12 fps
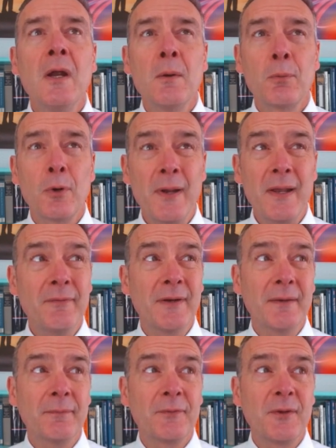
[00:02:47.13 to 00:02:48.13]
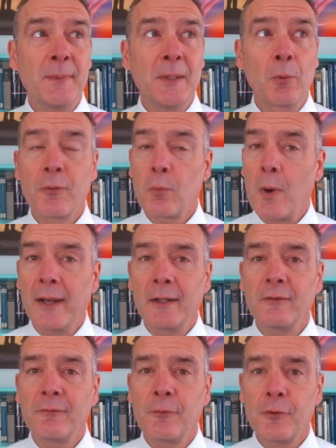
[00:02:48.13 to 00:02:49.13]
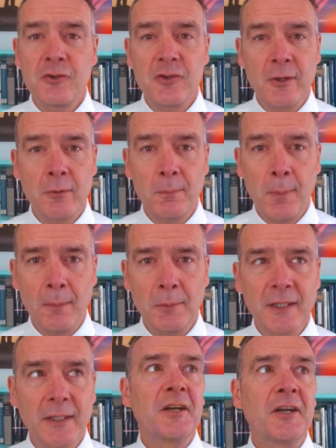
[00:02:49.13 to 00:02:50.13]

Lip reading: prohibitive to be worthwhile for the general public.